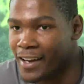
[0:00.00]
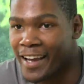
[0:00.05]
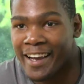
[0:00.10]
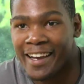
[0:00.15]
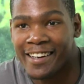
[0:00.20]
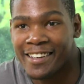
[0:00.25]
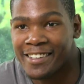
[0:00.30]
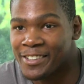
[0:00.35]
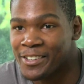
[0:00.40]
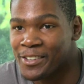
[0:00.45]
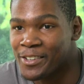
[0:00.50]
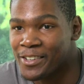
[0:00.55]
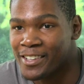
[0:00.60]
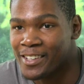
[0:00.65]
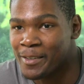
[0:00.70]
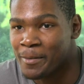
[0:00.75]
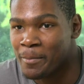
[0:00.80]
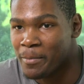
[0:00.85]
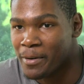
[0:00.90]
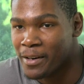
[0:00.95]
I hated doing
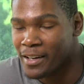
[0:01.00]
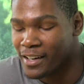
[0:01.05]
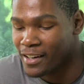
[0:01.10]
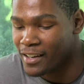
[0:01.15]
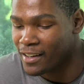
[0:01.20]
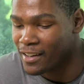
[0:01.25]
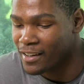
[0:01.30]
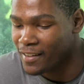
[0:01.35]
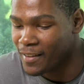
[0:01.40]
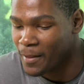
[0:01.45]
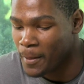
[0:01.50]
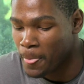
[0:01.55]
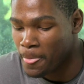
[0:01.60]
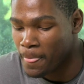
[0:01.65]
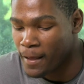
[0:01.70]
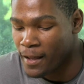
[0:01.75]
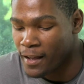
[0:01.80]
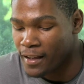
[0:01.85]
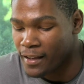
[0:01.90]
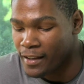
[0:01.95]
it, but
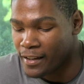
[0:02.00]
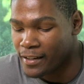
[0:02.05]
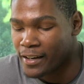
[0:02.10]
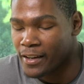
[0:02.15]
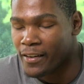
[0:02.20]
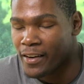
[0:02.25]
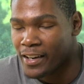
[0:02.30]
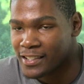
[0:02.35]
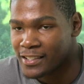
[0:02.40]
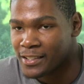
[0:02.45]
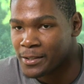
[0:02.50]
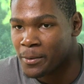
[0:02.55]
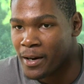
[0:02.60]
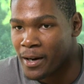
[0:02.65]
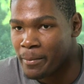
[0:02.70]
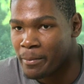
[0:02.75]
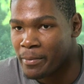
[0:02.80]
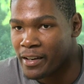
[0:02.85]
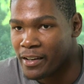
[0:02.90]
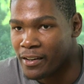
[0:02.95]
I see
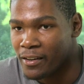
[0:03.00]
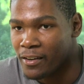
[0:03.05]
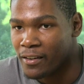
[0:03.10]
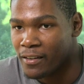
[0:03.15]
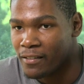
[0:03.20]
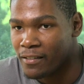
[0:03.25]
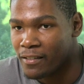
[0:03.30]
why it paid off.